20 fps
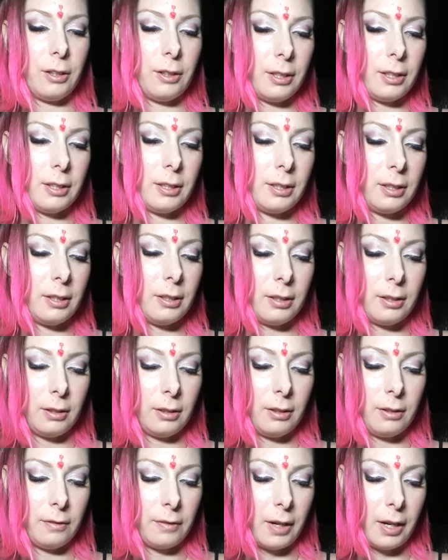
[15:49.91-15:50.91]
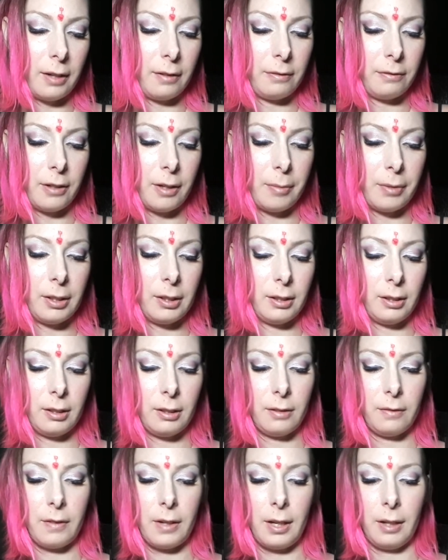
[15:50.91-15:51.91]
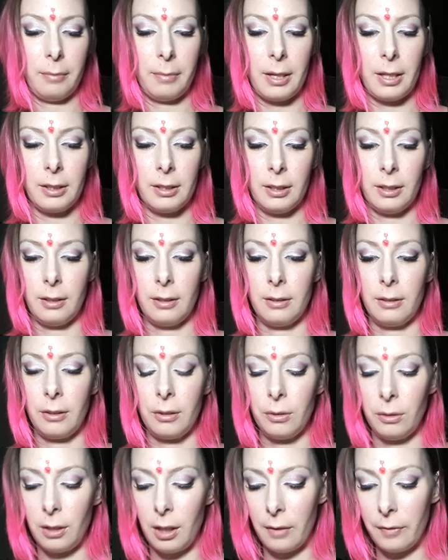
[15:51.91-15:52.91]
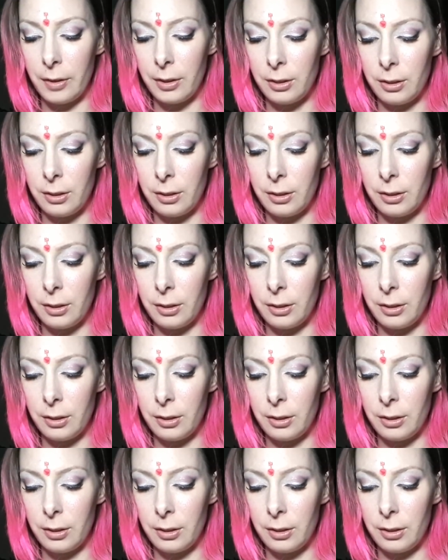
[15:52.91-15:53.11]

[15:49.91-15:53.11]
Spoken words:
This divine feminine and divine masculine who love